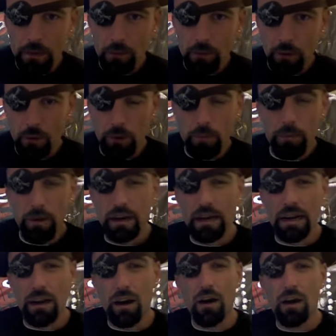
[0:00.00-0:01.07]
where we're bringing
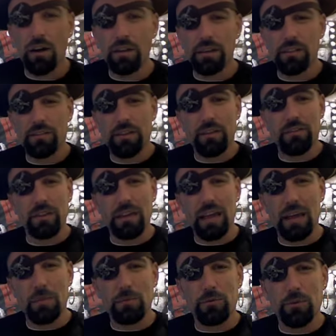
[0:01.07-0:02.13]
in all these different
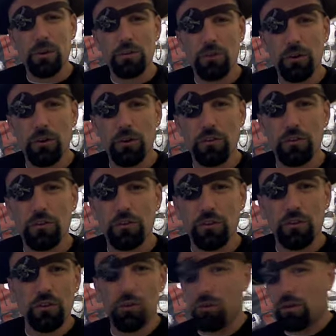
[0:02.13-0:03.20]
campus resources so
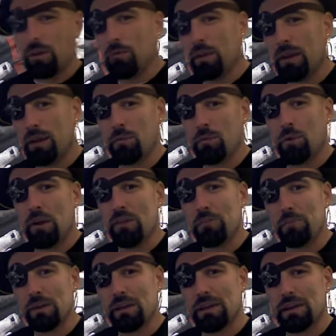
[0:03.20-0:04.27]
that you can meet them right
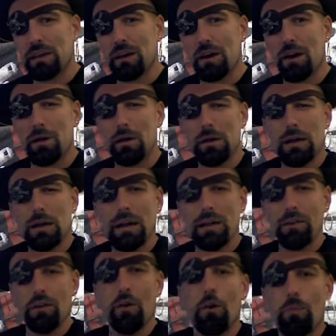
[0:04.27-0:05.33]
from the get-go
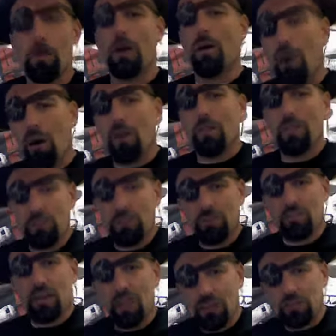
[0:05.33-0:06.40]
and know about, oh, this
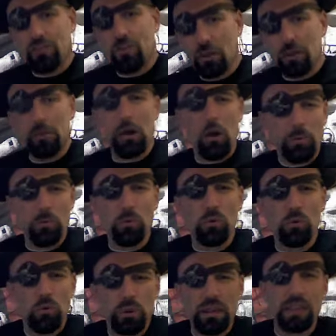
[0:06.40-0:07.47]
is how this will help
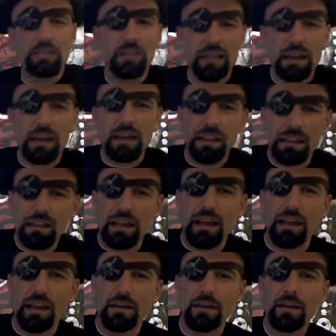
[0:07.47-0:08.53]
you get the lay of the
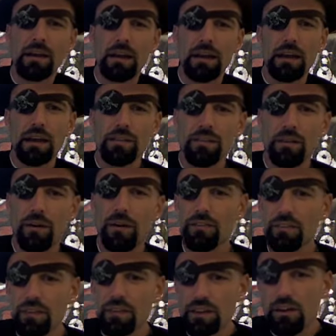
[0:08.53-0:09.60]
land. And so
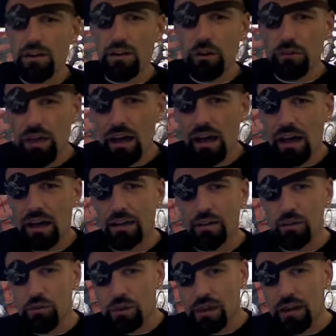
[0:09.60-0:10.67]
as the year goes on
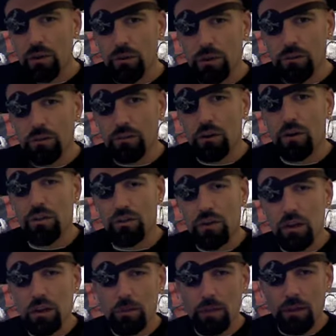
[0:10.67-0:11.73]
and you need a resource,
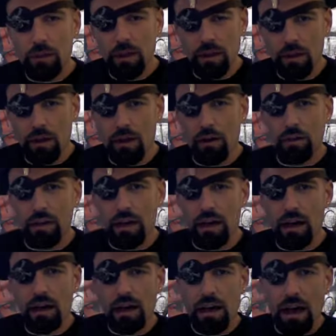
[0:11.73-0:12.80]
you'll be like, oh
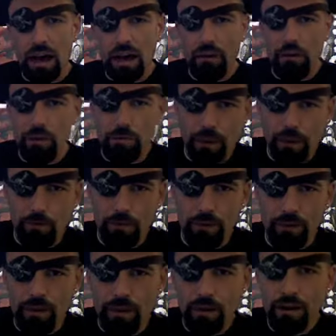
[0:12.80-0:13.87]
yeah, I
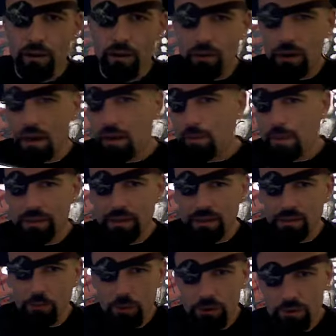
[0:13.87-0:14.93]
remember when I met
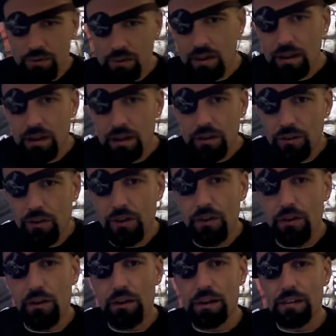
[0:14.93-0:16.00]
this person during
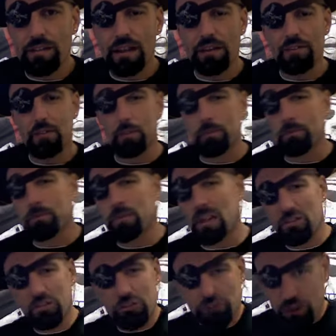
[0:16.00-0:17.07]
orientation.
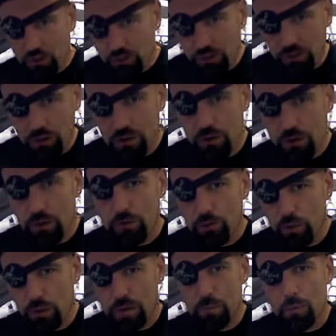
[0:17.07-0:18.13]
It's just for you. It's
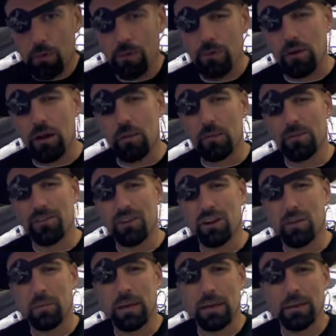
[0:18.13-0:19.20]
really important you come. It's going
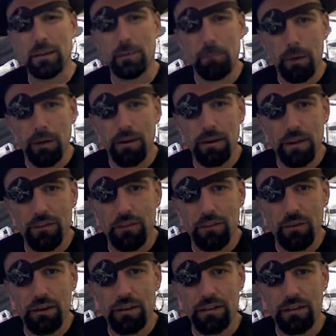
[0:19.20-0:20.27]
to be on the Monday of
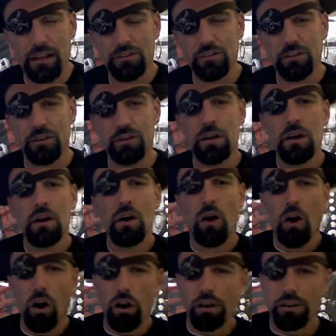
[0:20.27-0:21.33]
orientation,
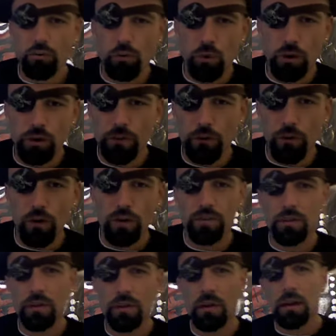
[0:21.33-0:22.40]
August
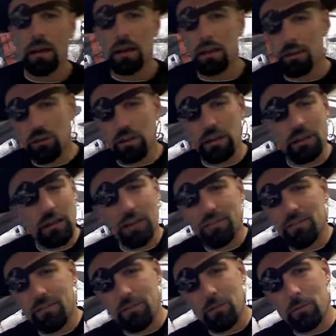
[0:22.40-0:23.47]
24th, and you'll get
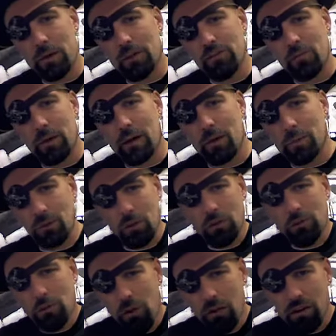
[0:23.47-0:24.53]
lots of information about it. But look
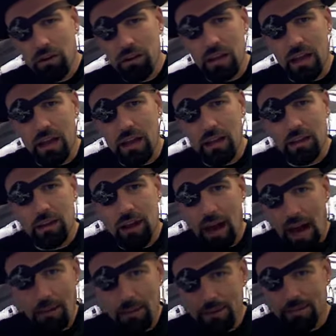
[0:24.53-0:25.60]
forward to that.
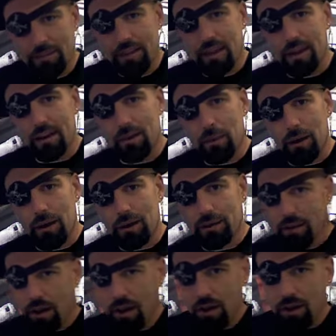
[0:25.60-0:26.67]
I'm excited about it.
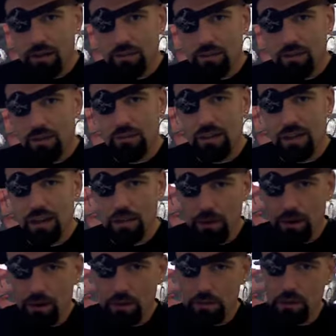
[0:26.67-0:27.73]
The RAs are excited
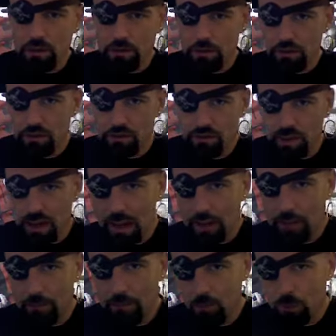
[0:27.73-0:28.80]
about it. It'll be a good
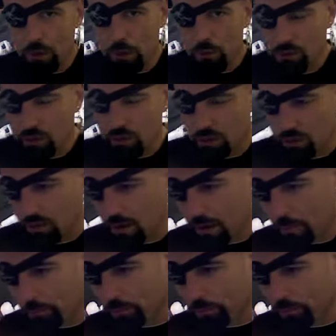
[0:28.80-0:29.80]
time. We will see you there.